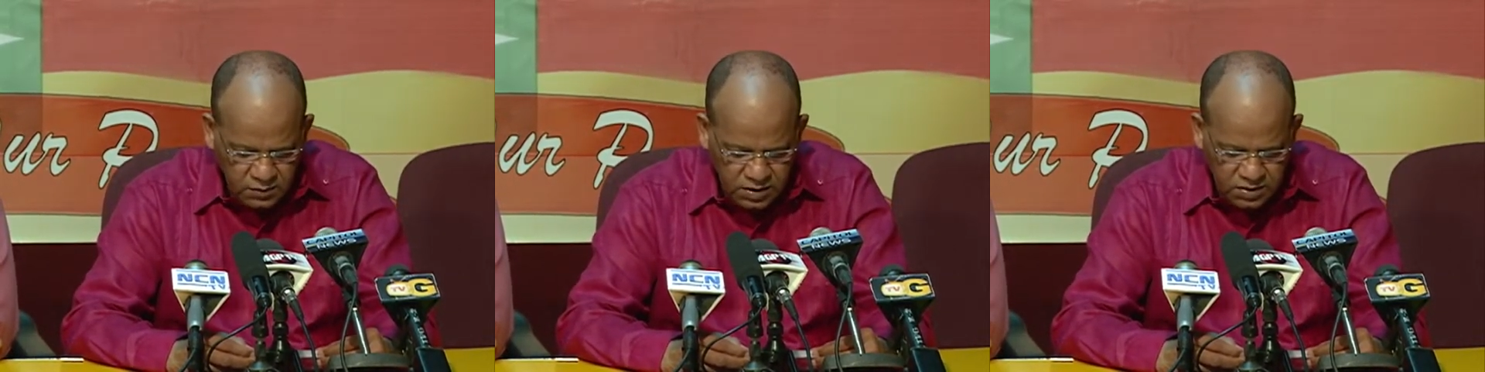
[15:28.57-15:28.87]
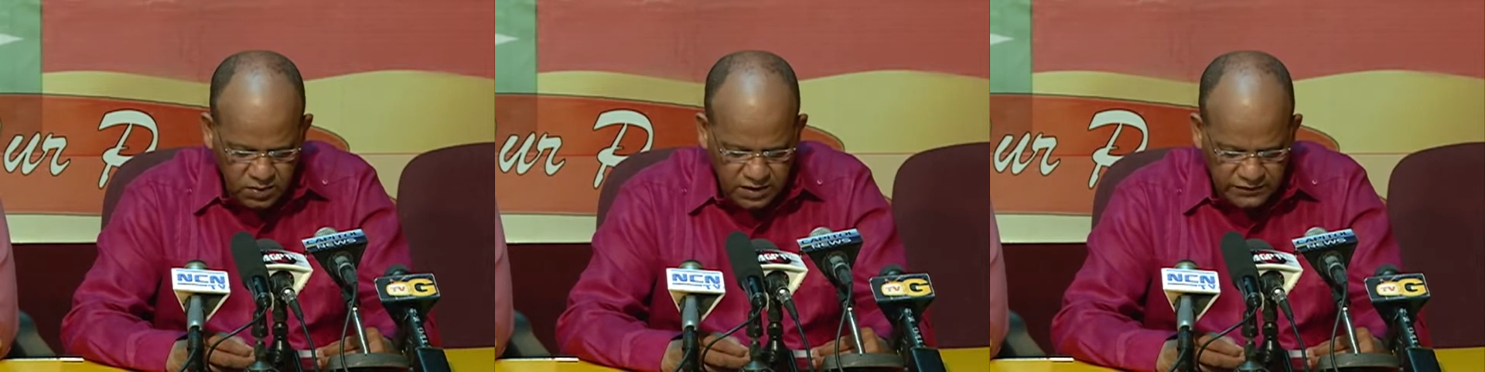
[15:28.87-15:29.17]
with
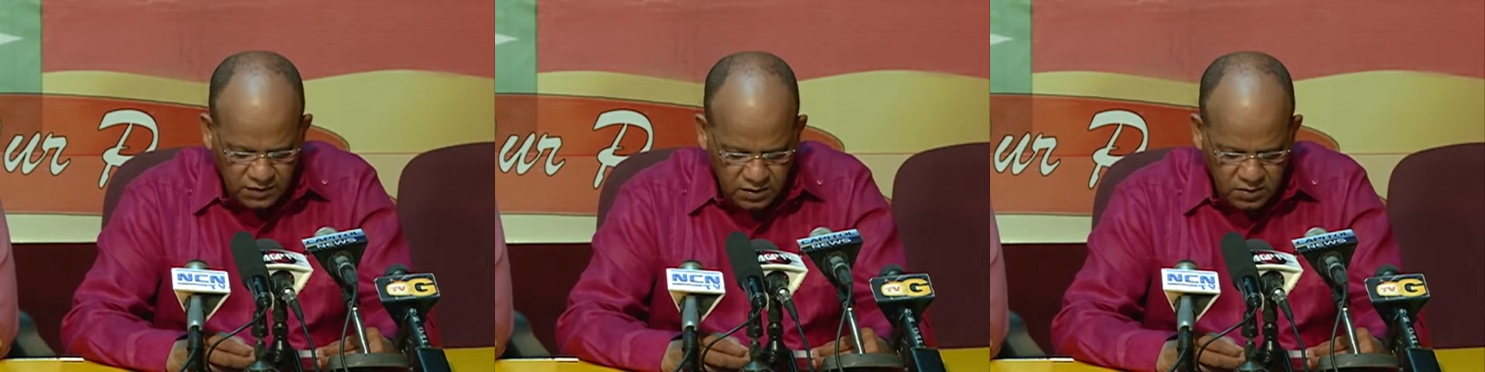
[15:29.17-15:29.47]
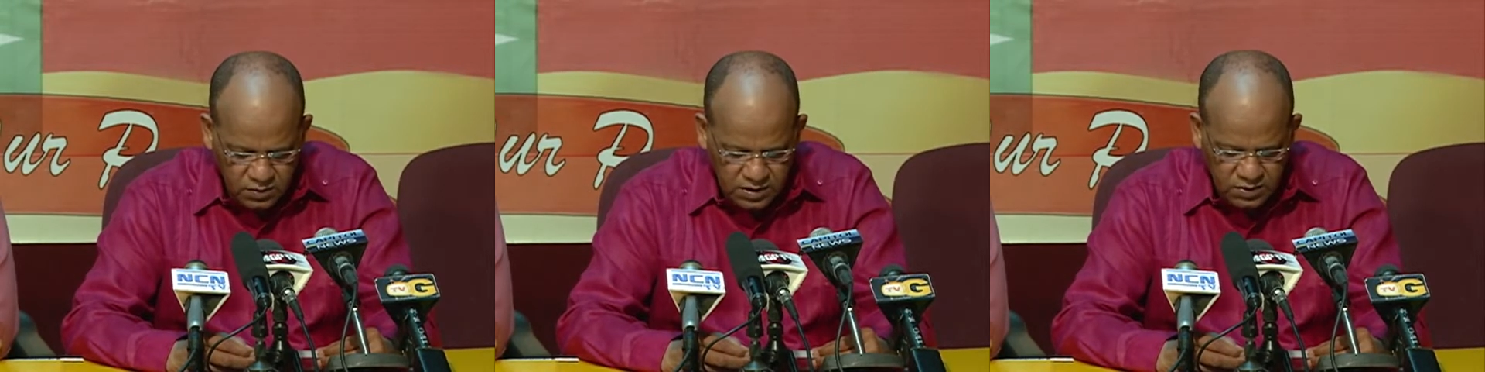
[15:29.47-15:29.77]
the way
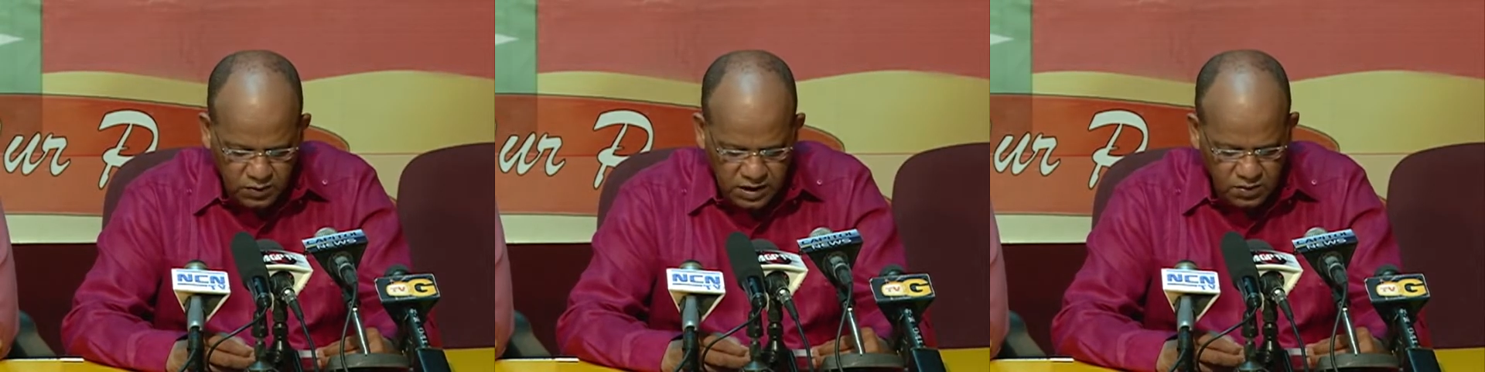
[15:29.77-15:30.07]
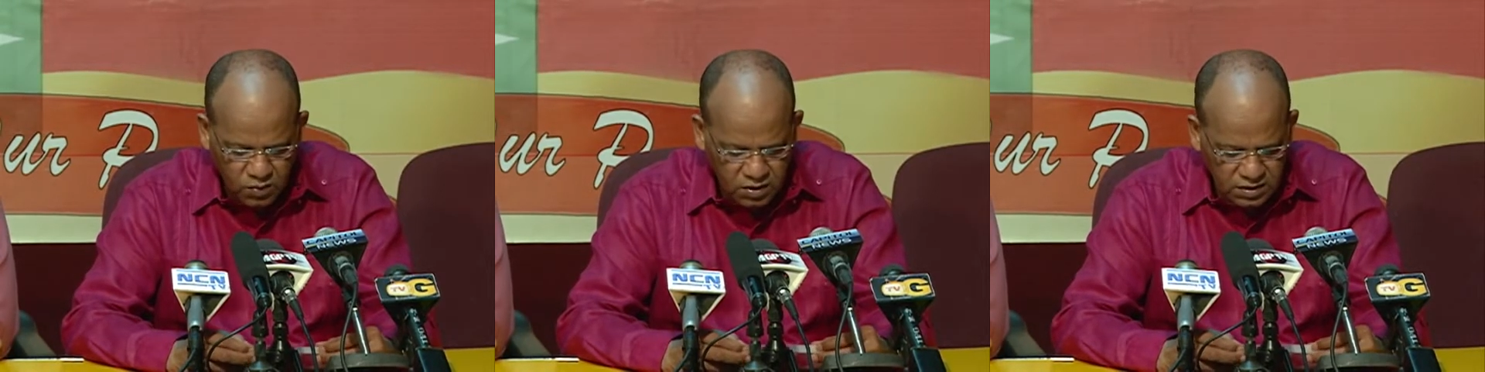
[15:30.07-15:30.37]
forward, with the way
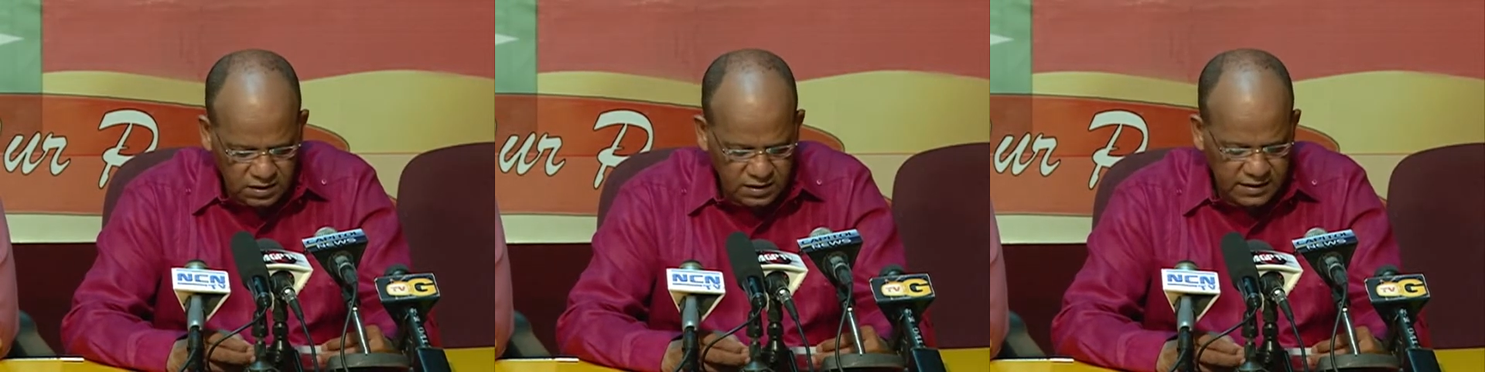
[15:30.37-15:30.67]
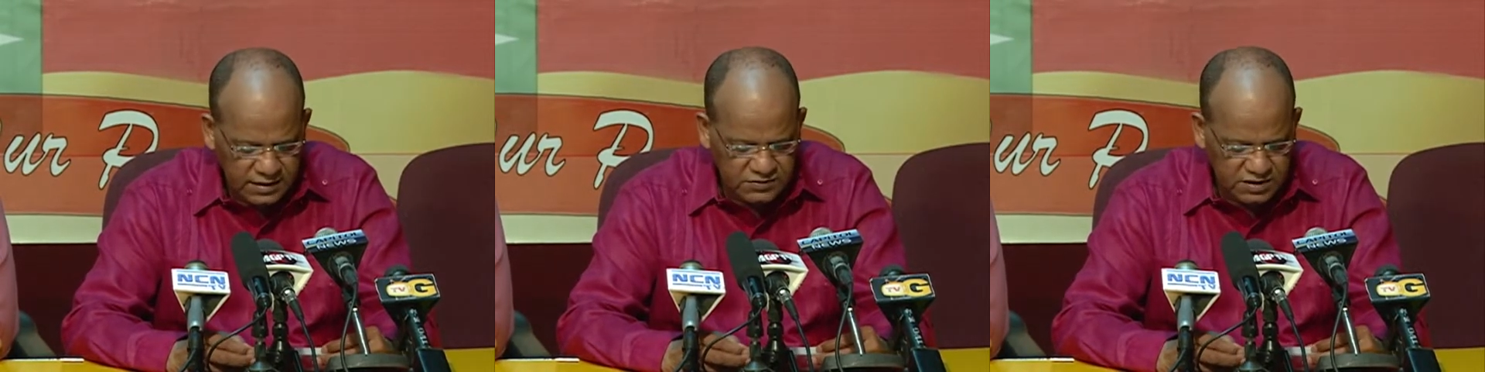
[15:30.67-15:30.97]
the world
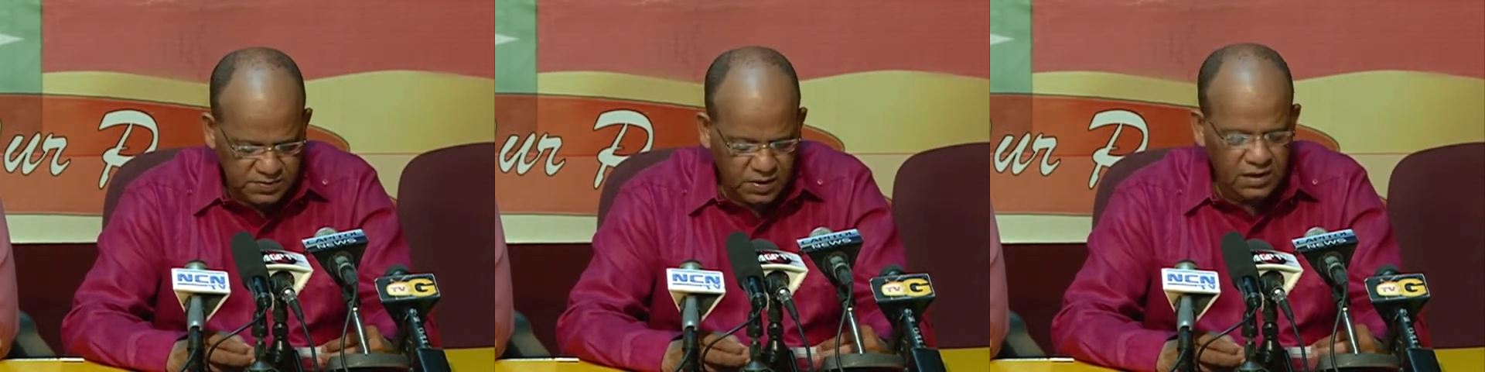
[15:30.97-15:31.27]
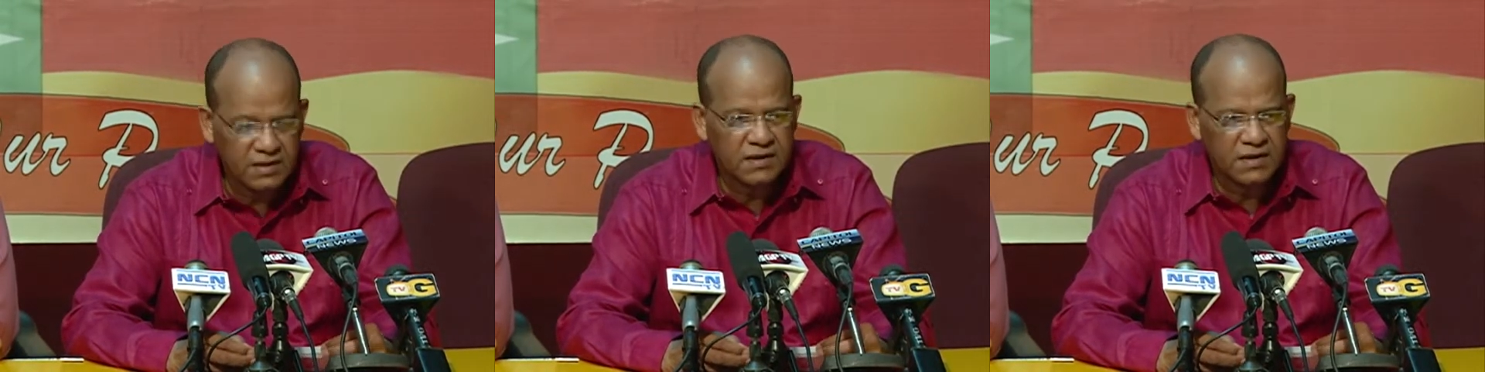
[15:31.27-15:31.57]
is
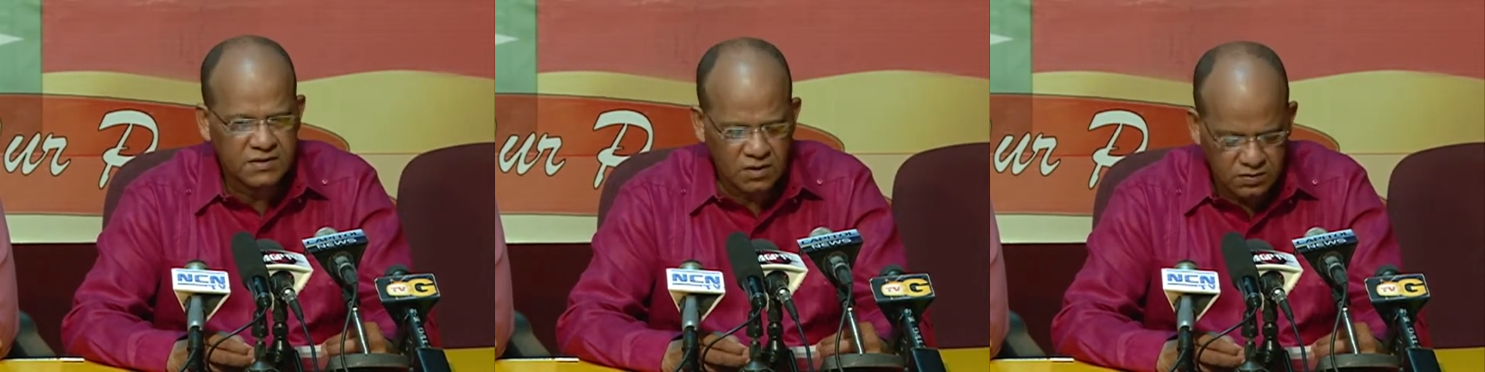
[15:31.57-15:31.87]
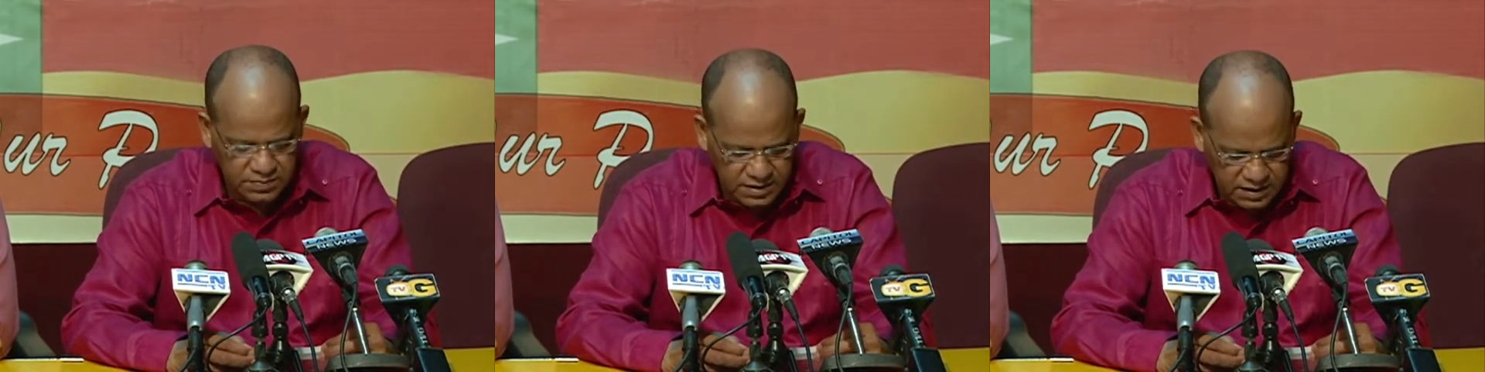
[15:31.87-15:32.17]
responding to this
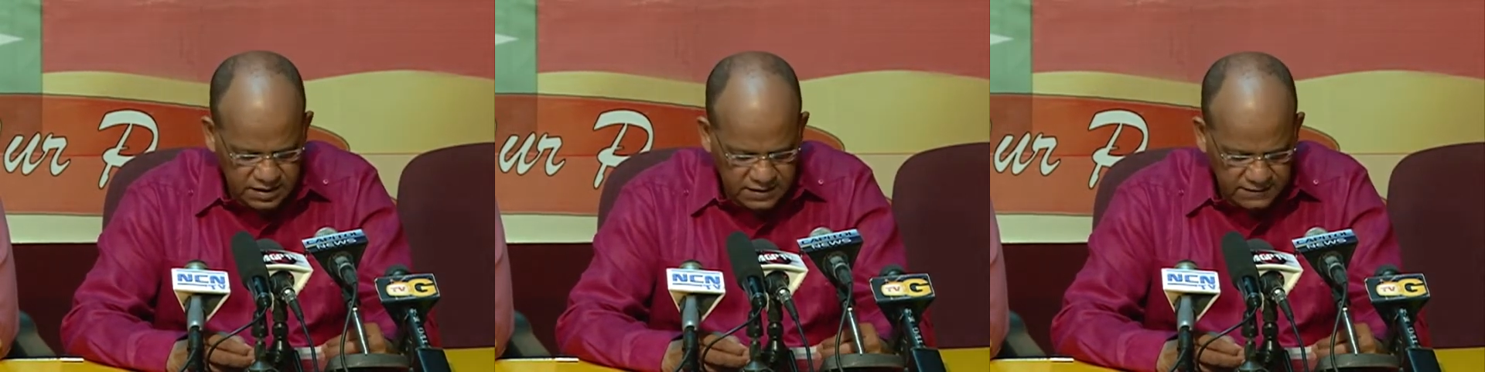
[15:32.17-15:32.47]
outbreak,